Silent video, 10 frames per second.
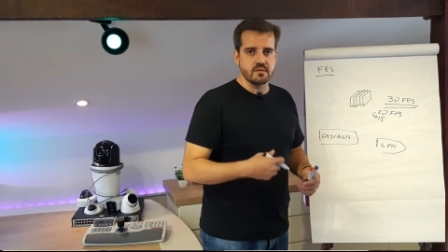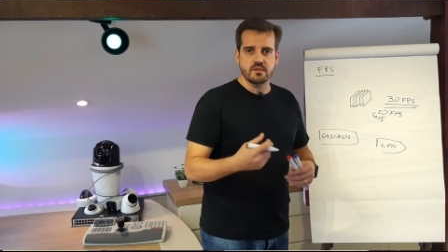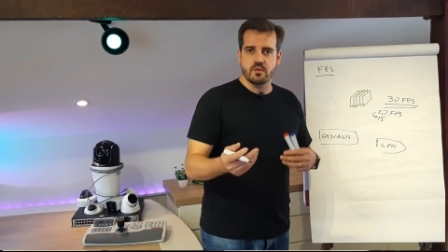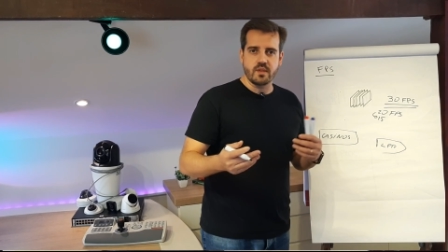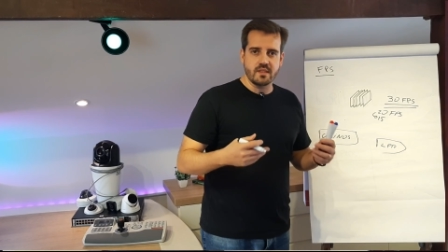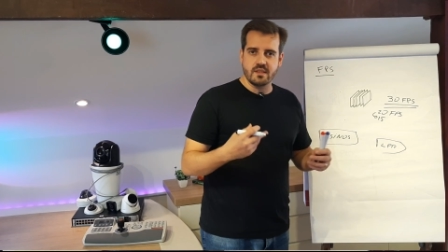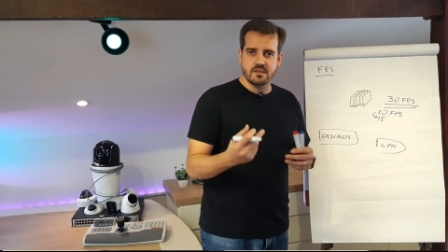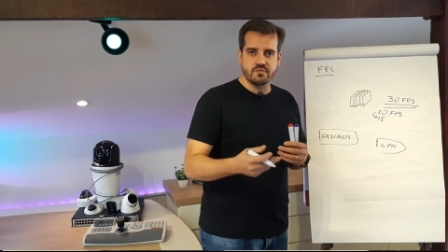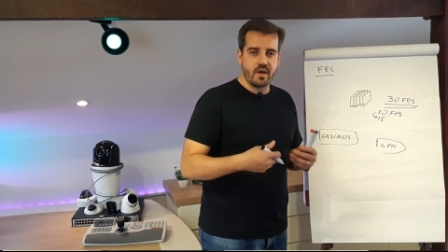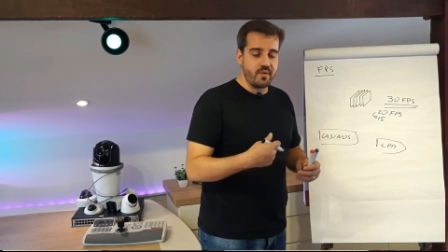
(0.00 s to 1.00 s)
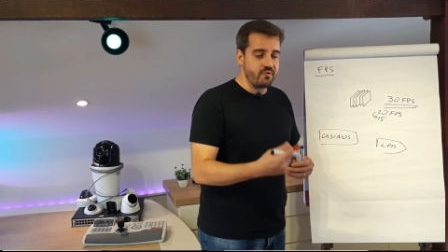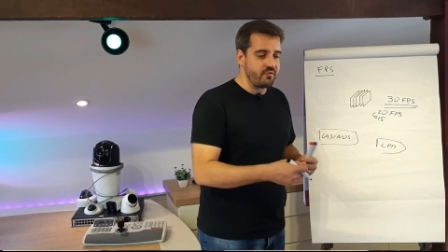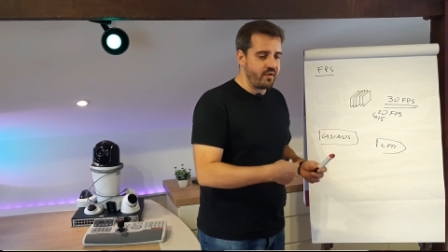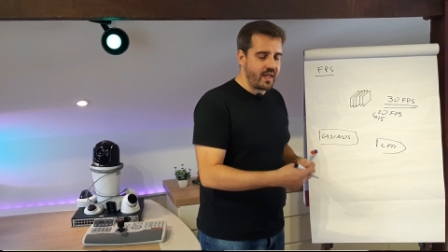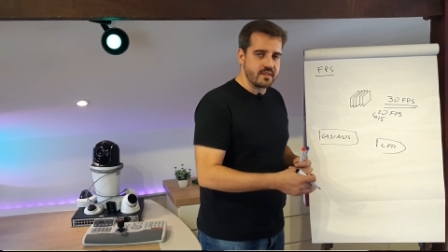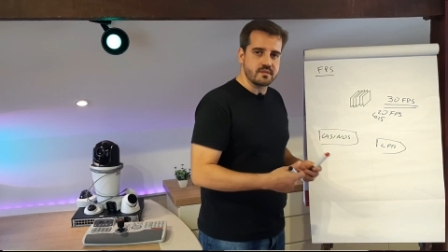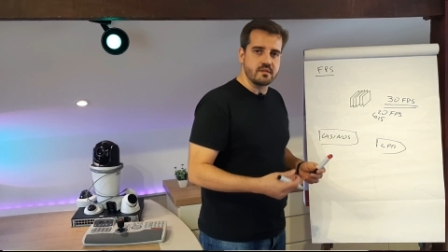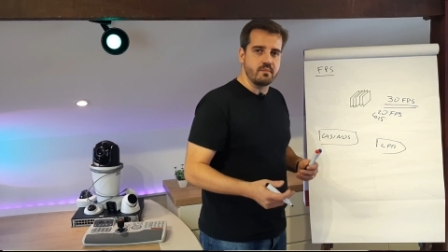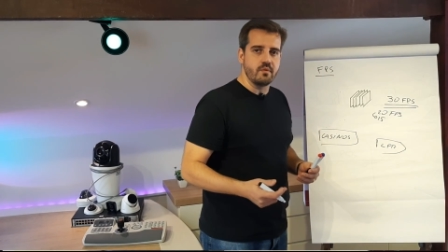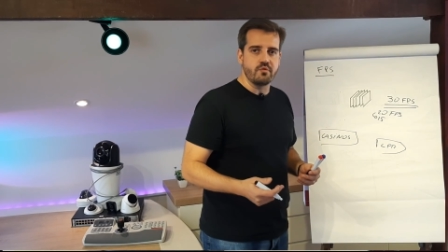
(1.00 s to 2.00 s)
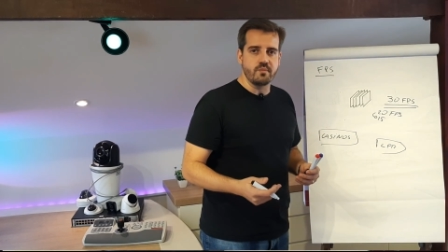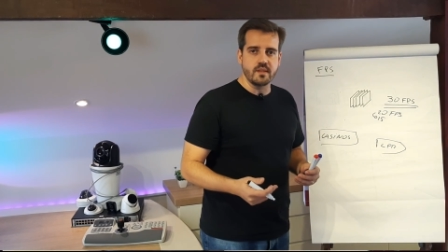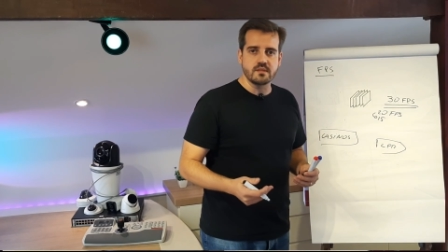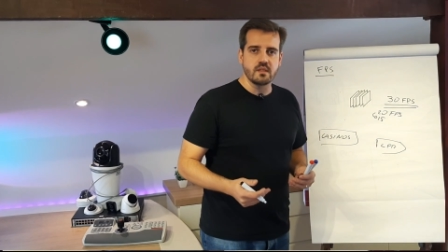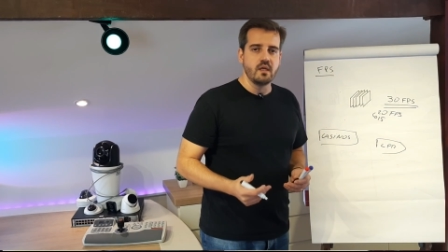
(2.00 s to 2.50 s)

so it's very fast, the movements.